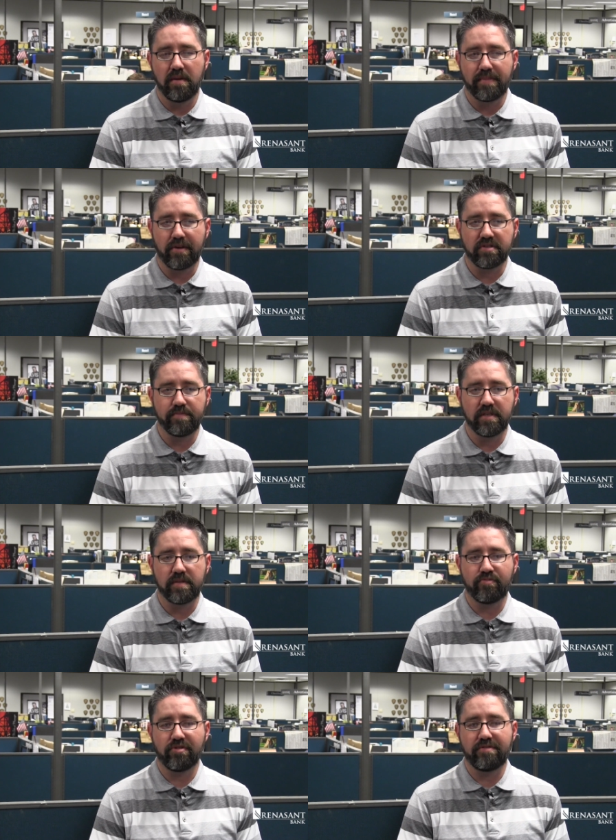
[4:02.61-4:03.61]
Parents
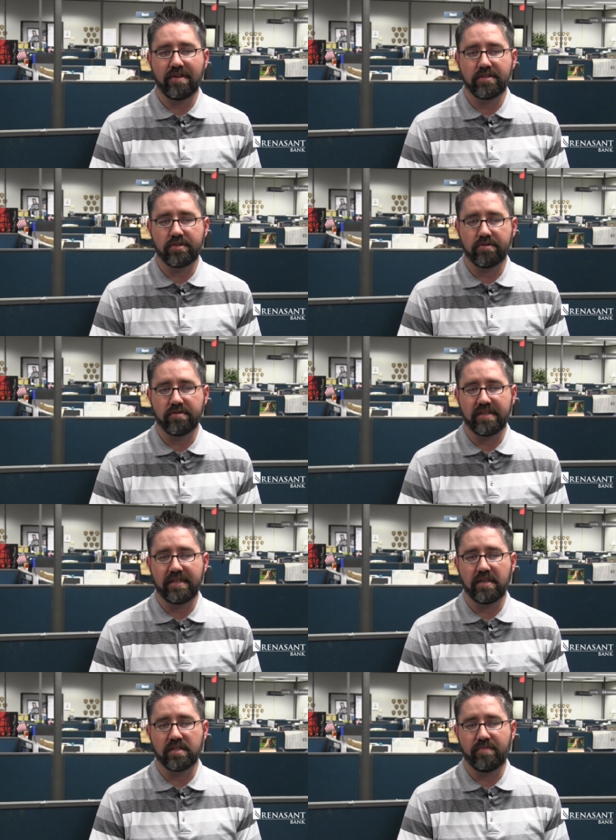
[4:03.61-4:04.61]
must pre-register to
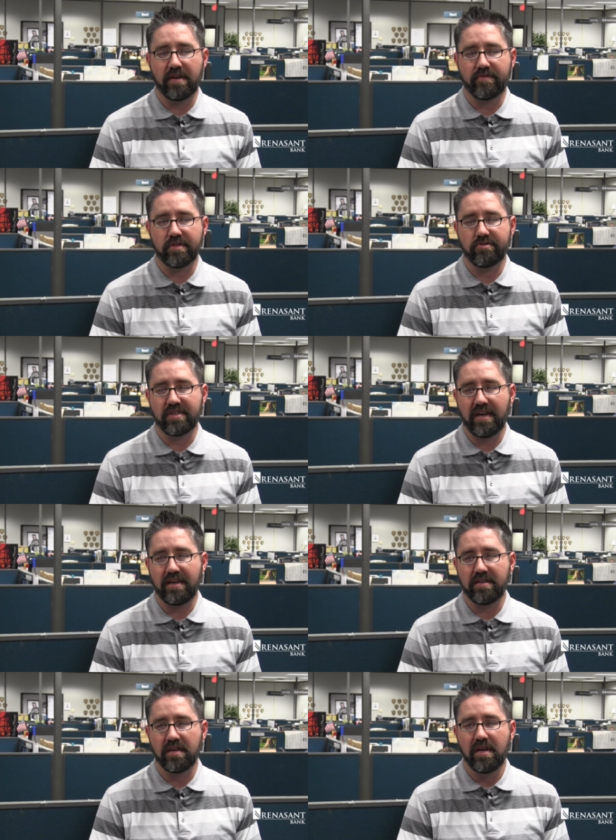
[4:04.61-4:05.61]
get a spot for their
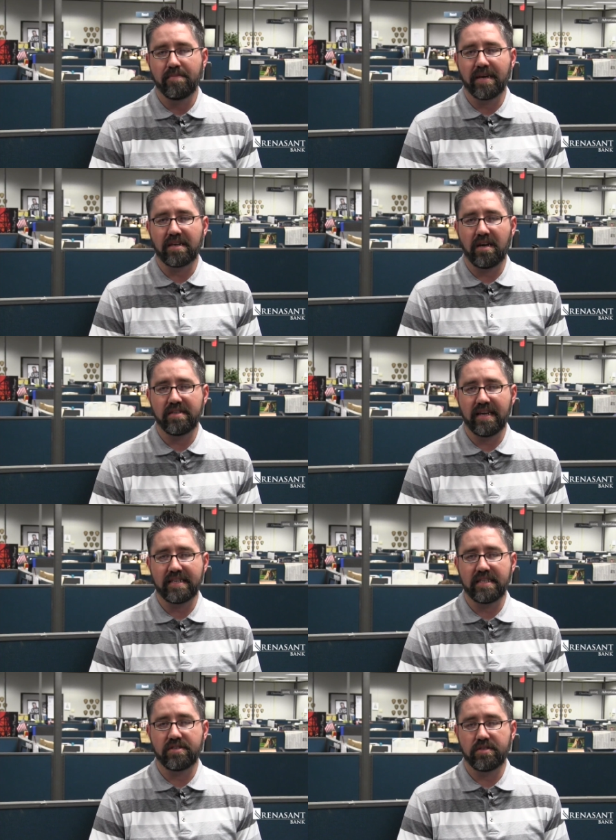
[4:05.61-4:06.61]
child by
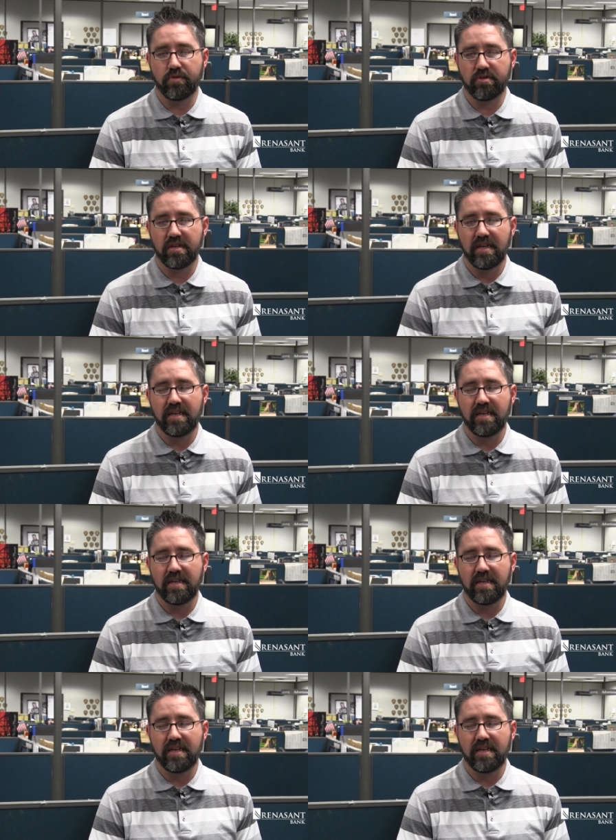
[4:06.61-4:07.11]
contacting Stewart